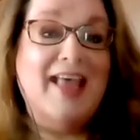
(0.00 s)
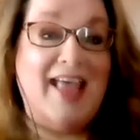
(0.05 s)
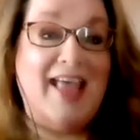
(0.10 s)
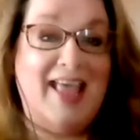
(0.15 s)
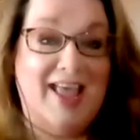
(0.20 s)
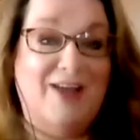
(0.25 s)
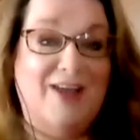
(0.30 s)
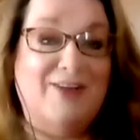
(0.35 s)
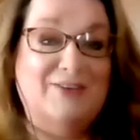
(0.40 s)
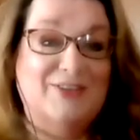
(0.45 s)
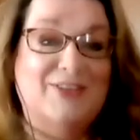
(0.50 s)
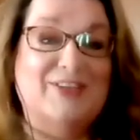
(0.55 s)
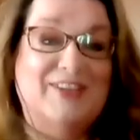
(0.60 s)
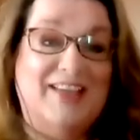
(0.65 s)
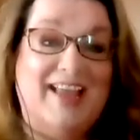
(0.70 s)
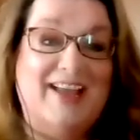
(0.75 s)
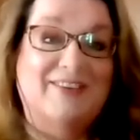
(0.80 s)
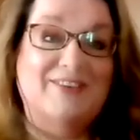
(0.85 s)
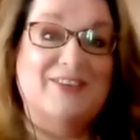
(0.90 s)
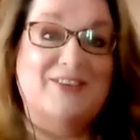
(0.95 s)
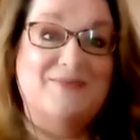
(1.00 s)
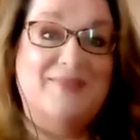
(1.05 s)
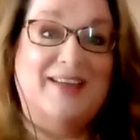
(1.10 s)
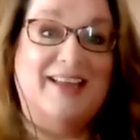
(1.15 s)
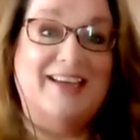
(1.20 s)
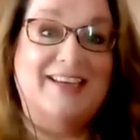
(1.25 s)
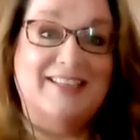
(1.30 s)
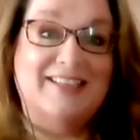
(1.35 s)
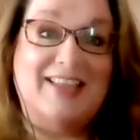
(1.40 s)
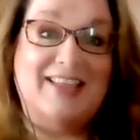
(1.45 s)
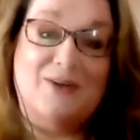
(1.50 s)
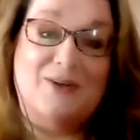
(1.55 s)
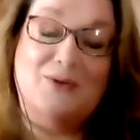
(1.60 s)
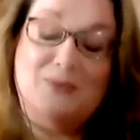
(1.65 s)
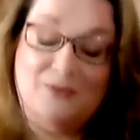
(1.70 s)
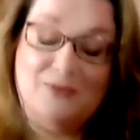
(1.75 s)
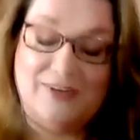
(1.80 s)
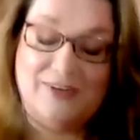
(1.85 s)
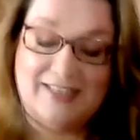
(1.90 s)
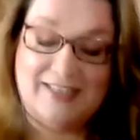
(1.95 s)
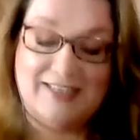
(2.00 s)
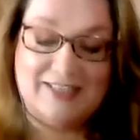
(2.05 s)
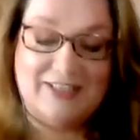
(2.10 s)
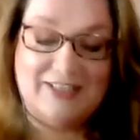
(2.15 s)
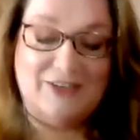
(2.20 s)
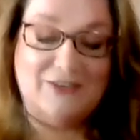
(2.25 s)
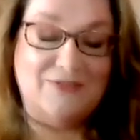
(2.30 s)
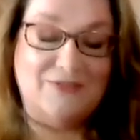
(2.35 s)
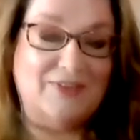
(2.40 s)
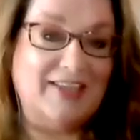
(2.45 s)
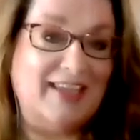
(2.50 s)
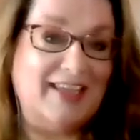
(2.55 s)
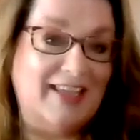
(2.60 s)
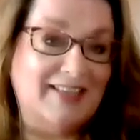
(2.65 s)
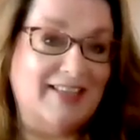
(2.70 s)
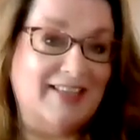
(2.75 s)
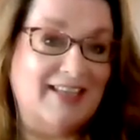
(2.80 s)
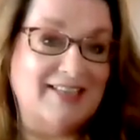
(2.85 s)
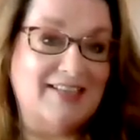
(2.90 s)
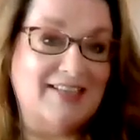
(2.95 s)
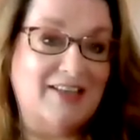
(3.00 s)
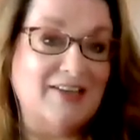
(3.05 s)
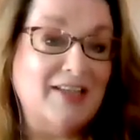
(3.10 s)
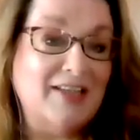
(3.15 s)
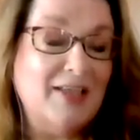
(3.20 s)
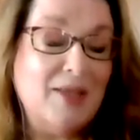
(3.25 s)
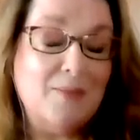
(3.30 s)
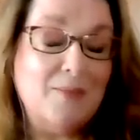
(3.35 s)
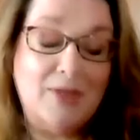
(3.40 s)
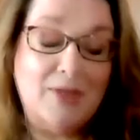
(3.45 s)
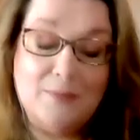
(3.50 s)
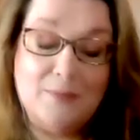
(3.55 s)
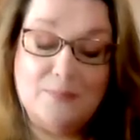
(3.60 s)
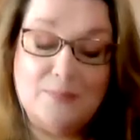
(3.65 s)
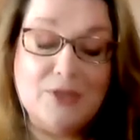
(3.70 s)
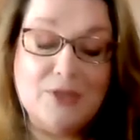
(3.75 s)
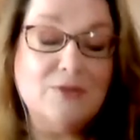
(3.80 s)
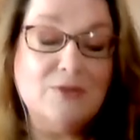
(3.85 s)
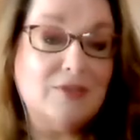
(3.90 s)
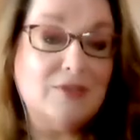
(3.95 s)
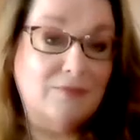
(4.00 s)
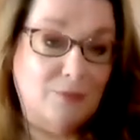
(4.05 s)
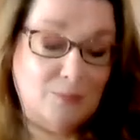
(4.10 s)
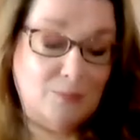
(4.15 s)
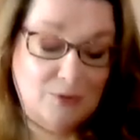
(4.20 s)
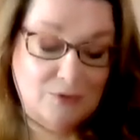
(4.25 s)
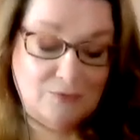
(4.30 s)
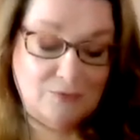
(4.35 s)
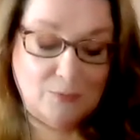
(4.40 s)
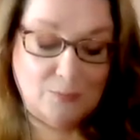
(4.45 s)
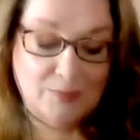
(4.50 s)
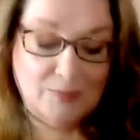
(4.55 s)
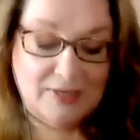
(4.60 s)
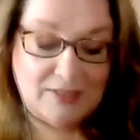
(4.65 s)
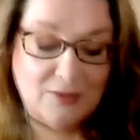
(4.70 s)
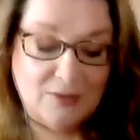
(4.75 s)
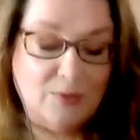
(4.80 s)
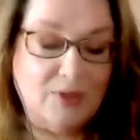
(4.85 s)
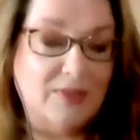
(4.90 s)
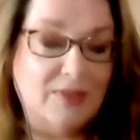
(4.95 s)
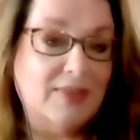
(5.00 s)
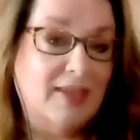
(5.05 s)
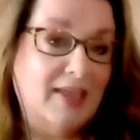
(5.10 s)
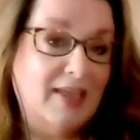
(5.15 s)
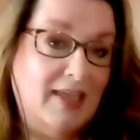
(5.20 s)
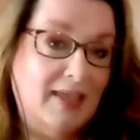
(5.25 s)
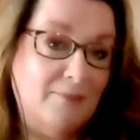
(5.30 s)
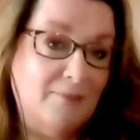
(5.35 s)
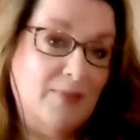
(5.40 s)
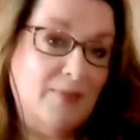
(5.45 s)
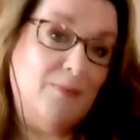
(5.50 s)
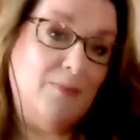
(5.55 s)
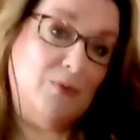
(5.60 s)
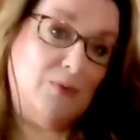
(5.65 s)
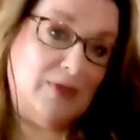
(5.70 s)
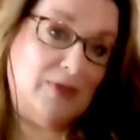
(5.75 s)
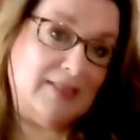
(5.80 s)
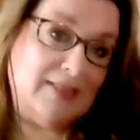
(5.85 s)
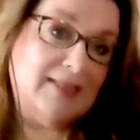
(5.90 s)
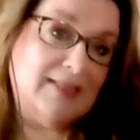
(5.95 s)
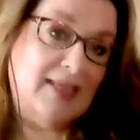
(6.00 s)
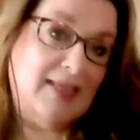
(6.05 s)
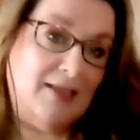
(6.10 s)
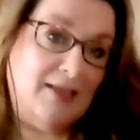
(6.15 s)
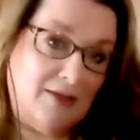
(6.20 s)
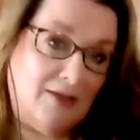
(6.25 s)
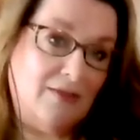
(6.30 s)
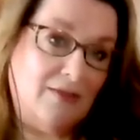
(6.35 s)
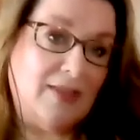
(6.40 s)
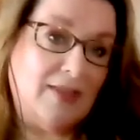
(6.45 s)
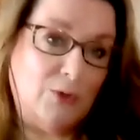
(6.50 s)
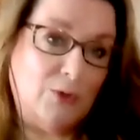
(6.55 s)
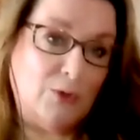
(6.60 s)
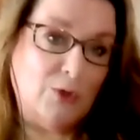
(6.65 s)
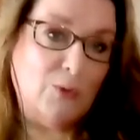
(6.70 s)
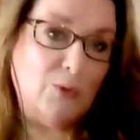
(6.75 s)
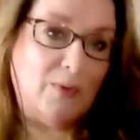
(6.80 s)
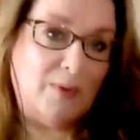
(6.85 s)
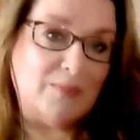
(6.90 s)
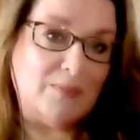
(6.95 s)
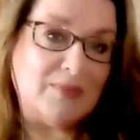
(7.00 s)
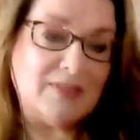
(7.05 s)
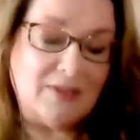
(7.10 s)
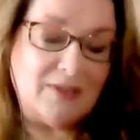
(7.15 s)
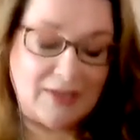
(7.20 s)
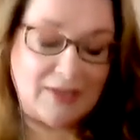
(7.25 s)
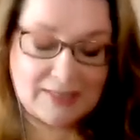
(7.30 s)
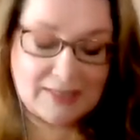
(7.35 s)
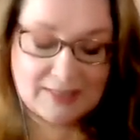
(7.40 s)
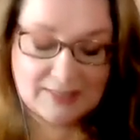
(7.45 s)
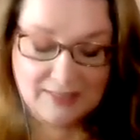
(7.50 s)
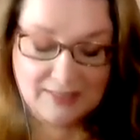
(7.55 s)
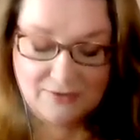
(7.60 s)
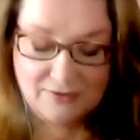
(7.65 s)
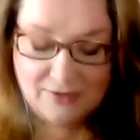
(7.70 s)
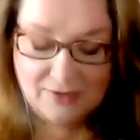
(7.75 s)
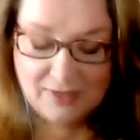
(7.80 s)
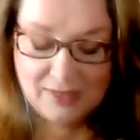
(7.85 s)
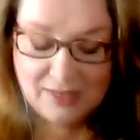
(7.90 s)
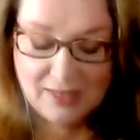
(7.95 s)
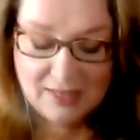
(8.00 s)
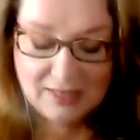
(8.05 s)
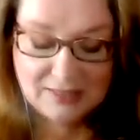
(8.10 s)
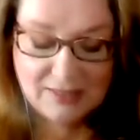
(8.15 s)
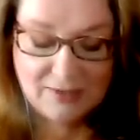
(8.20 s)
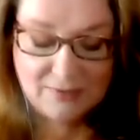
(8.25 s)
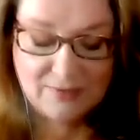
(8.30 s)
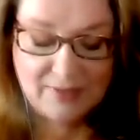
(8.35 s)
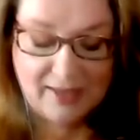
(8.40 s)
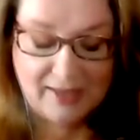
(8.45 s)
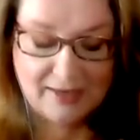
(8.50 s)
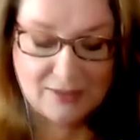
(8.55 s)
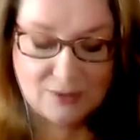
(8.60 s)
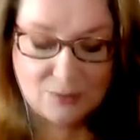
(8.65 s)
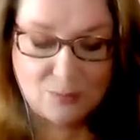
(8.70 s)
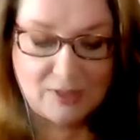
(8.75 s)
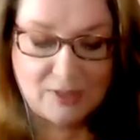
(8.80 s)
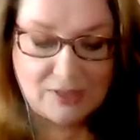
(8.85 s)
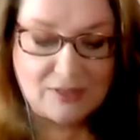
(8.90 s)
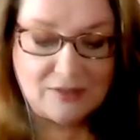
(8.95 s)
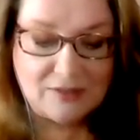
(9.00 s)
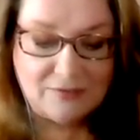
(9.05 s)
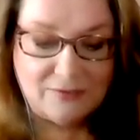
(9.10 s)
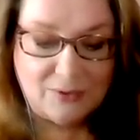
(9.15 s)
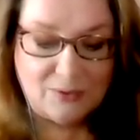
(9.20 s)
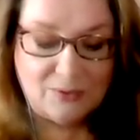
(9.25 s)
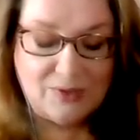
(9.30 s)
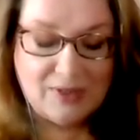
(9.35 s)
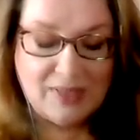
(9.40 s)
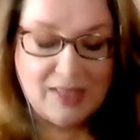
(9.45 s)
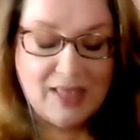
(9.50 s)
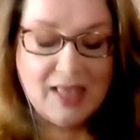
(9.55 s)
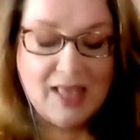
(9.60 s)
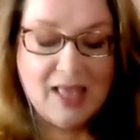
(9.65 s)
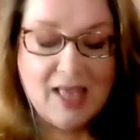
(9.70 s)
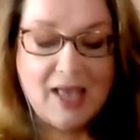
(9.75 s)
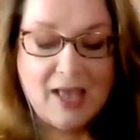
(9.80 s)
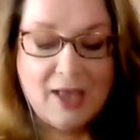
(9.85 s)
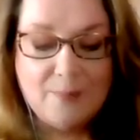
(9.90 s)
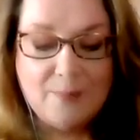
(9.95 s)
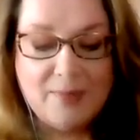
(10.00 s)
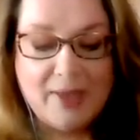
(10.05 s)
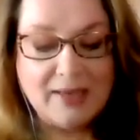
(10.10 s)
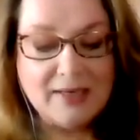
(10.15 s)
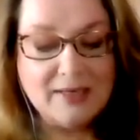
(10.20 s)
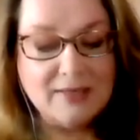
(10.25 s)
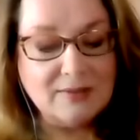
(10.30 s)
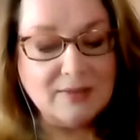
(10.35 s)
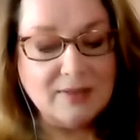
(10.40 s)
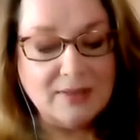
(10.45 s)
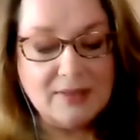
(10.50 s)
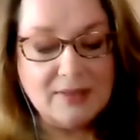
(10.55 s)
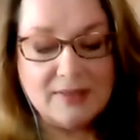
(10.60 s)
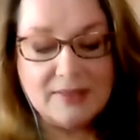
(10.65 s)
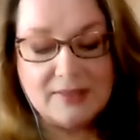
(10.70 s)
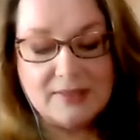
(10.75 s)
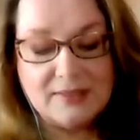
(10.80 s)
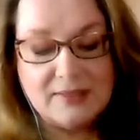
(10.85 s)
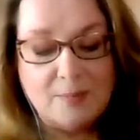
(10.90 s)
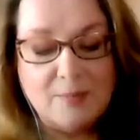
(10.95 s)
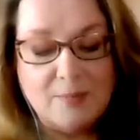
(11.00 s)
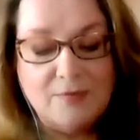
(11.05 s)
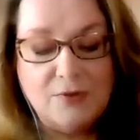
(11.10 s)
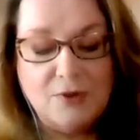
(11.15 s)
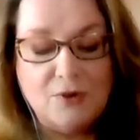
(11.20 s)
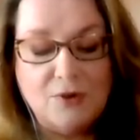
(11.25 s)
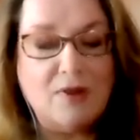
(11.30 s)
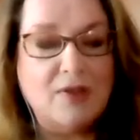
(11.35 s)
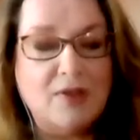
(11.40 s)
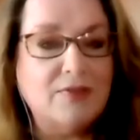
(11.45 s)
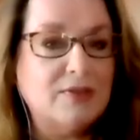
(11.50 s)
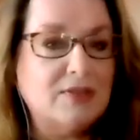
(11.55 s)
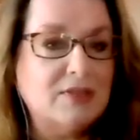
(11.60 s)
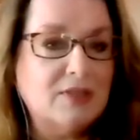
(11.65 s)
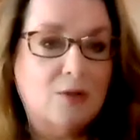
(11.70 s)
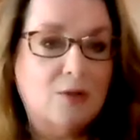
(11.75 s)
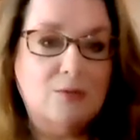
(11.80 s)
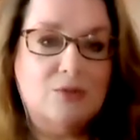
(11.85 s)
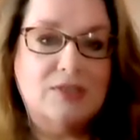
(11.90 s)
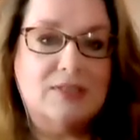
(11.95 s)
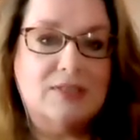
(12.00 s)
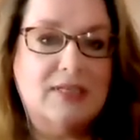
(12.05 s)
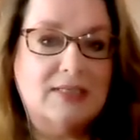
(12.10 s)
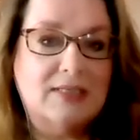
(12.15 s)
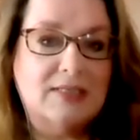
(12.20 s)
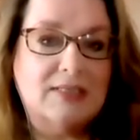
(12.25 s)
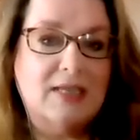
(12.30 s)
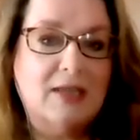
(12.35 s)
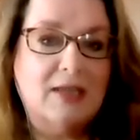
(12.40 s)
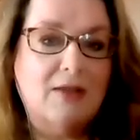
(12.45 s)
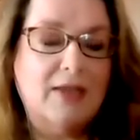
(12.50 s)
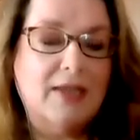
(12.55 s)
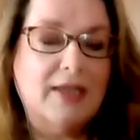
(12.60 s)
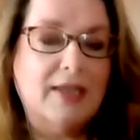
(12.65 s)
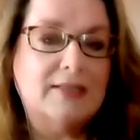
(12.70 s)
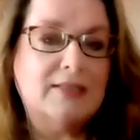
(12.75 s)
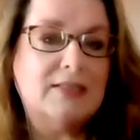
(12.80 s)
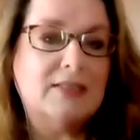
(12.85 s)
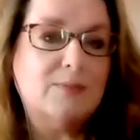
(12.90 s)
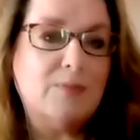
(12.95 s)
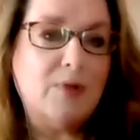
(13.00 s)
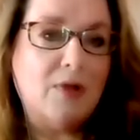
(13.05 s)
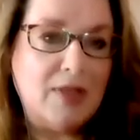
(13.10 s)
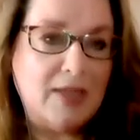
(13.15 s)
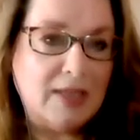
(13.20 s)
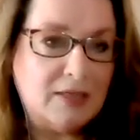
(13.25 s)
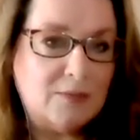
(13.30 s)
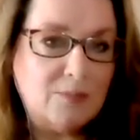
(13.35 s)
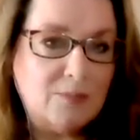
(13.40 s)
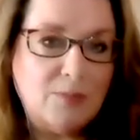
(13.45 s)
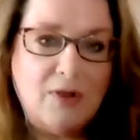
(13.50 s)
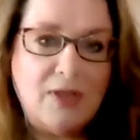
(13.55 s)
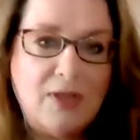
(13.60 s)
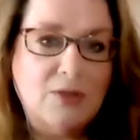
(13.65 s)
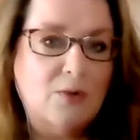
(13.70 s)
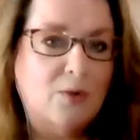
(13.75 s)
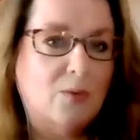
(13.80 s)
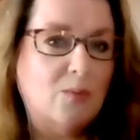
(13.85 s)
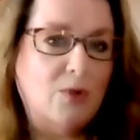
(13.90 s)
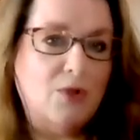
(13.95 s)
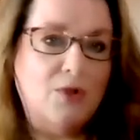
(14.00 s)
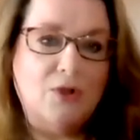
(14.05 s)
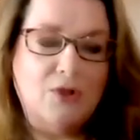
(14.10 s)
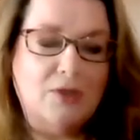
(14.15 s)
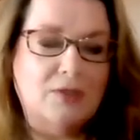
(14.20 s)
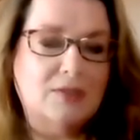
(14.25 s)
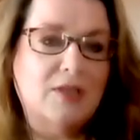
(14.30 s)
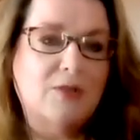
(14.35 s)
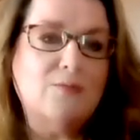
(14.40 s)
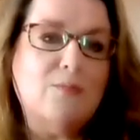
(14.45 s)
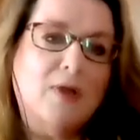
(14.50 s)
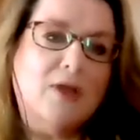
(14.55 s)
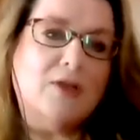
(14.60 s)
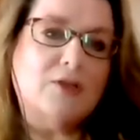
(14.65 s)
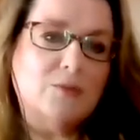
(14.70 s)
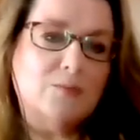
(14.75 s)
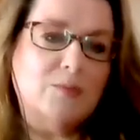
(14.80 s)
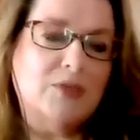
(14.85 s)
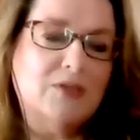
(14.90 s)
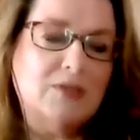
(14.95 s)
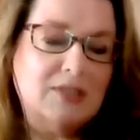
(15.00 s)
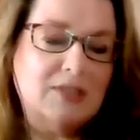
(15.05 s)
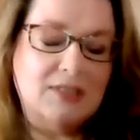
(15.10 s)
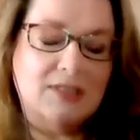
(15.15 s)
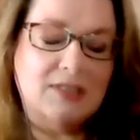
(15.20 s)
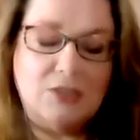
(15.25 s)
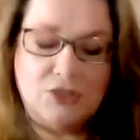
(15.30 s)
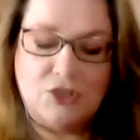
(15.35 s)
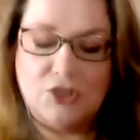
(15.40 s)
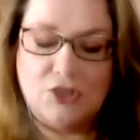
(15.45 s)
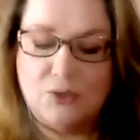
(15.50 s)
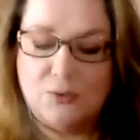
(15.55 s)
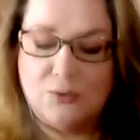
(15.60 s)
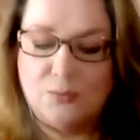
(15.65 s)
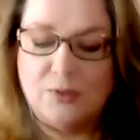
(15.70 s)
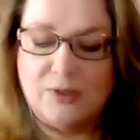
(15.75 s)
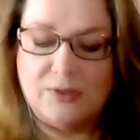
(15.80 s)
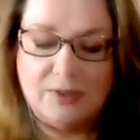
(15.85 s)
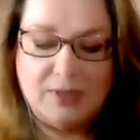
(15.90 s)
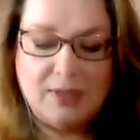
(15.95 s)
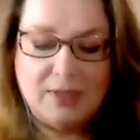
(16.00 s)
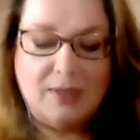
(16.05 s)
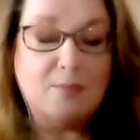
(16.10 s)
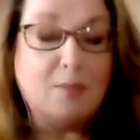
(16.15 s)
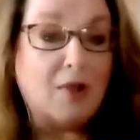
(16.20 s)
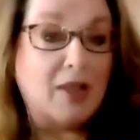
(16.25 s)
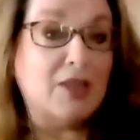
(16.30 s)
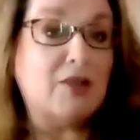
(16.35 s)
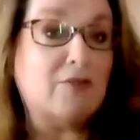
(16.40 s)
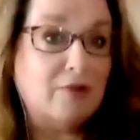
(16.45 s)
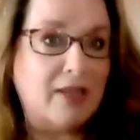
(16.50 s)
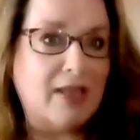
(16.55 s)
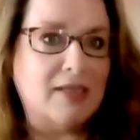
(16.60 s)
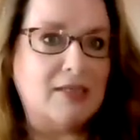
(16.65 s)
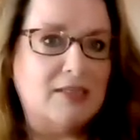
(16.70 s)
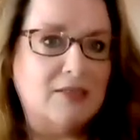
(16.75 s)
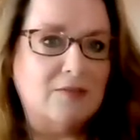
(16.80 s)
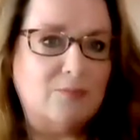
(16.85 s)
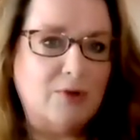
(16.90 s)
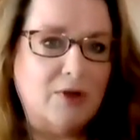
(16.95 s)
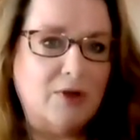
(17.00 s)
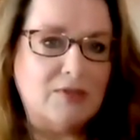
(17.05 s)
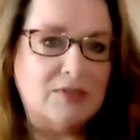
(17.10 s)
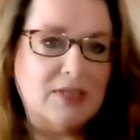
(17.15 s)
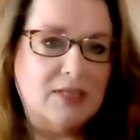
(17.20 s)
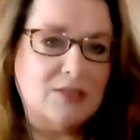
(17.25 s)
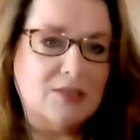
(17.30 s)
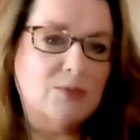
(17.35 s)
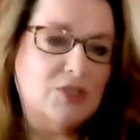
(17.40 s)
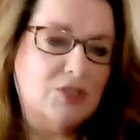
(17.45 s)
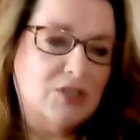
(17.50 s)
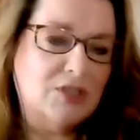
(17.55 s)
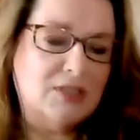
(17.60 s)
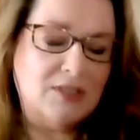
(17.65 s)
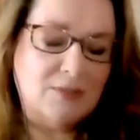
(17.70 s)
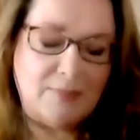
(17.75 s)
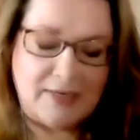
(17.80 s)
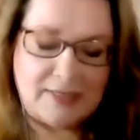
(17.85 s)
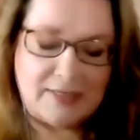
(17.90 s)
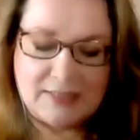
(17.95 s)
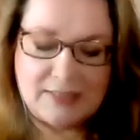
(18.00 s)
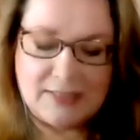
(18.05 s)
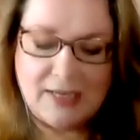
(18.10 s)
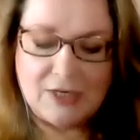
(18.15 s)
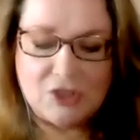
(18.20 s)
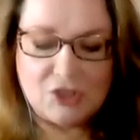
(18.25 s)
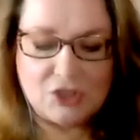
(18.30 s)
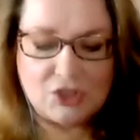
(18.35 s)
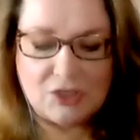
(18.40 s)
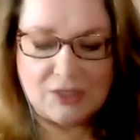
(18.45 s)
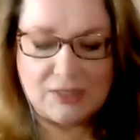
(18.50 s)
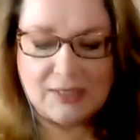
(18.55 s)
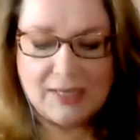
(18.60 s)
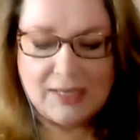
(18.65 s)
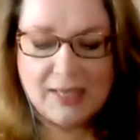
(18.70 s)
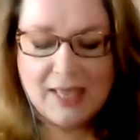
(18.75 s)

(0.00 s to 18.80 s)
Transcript: how you manage that. All credit to you for getting that done. But a beautiful, beautiful piece of work that, again, people can see, can't they, on your website. So that is wonderful. And some of your other sculptures, as I say, I get inspired by your work so much because it's in tune with my creative process, which is the meditation.